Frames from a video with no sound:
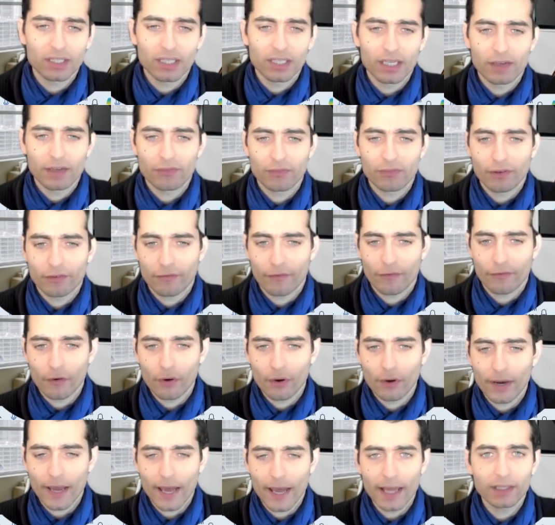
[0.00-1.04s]
if the
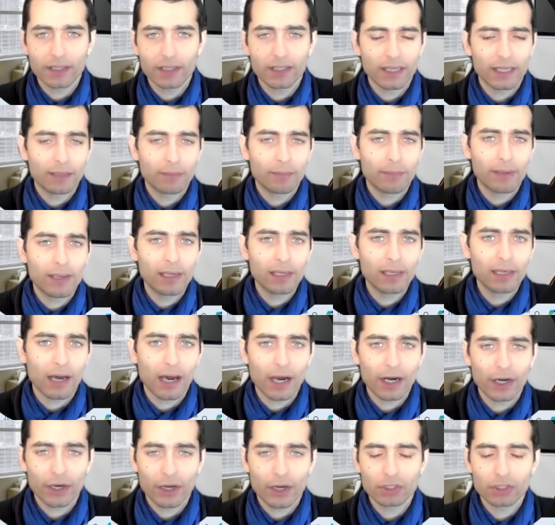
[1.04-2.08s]
phone and the email
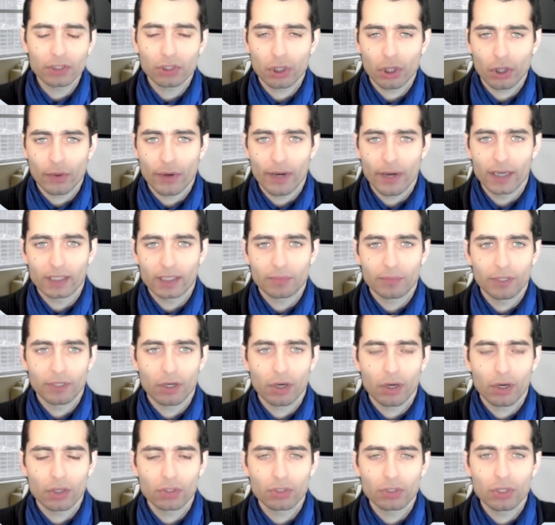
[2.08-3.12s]
are not correct
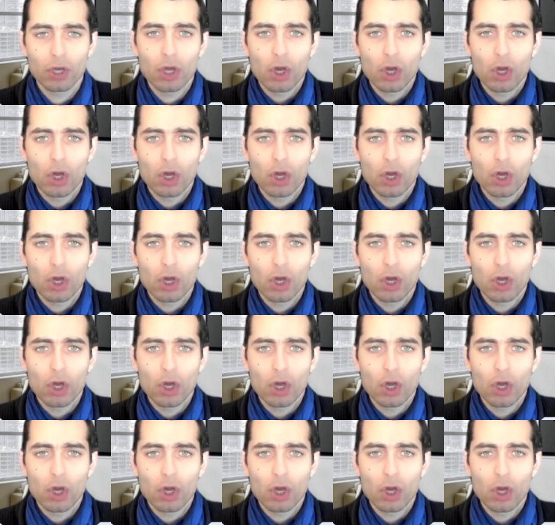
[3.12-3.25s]
because